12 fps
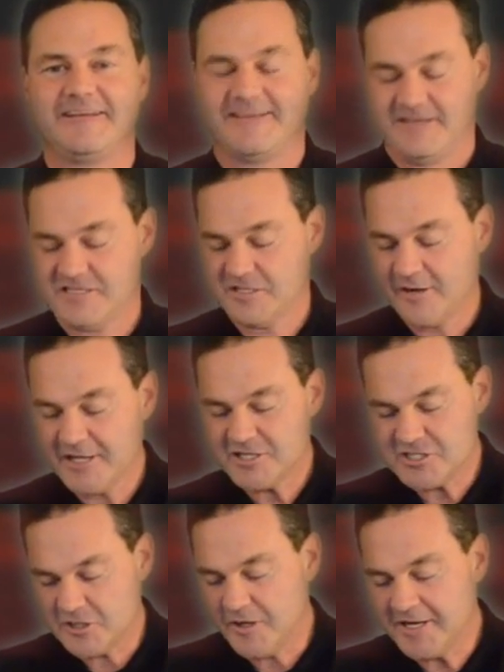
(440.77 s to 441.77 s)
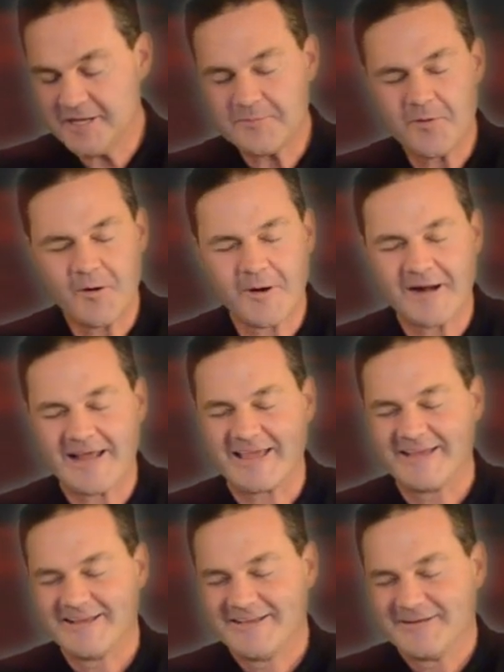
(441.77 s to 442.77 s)
And so I enjoyed it more, and I
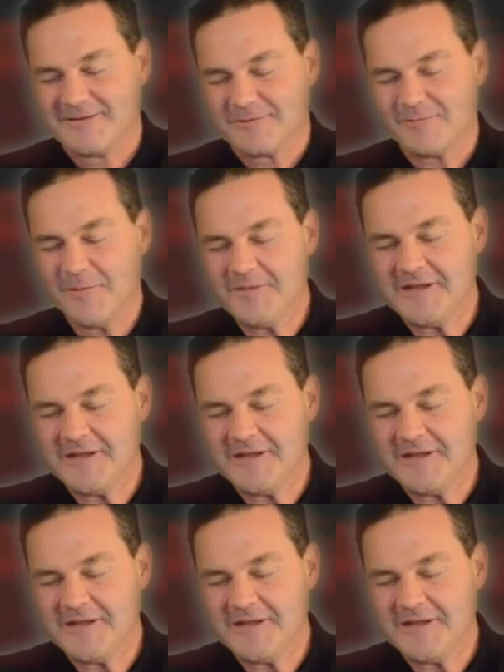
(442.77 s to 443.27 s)
rubbed